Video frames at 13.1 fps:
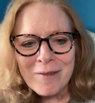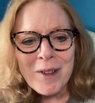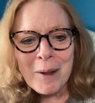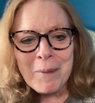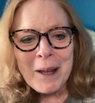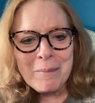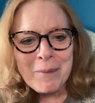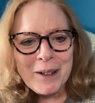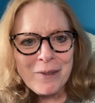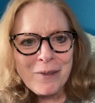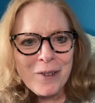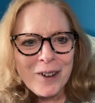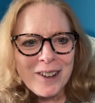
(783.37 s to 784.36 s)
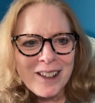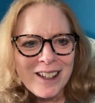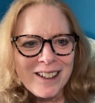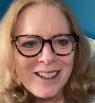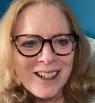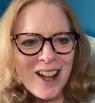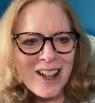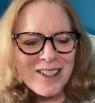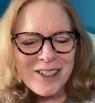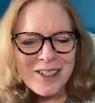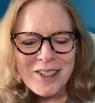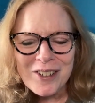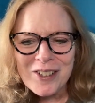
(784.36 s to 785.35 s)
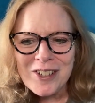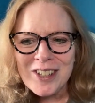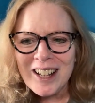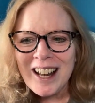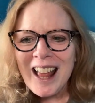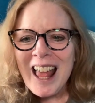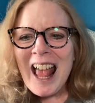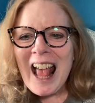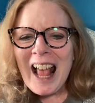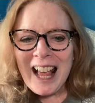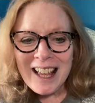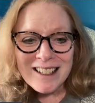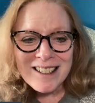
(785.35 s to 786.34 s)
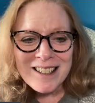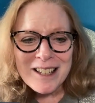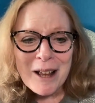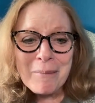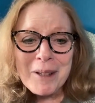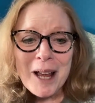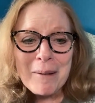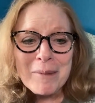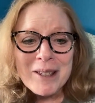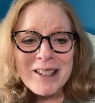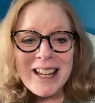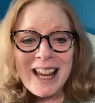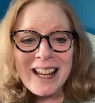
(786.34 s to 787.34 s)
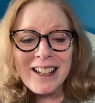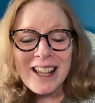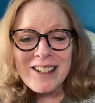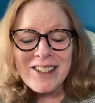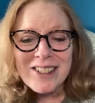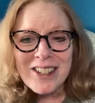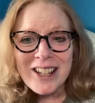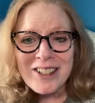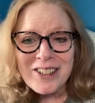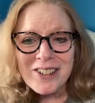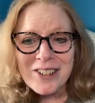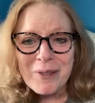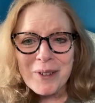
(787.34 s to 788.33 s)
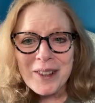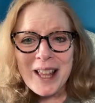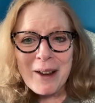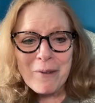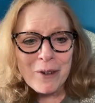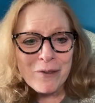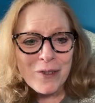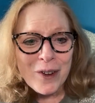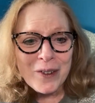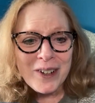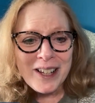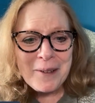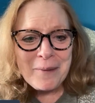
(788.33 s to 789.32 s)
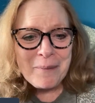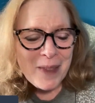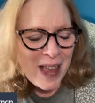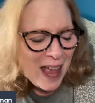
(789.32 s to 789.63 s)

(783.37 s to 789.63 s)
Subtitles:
amendment for the Constitution is sometimes state legislatures, when they were voting,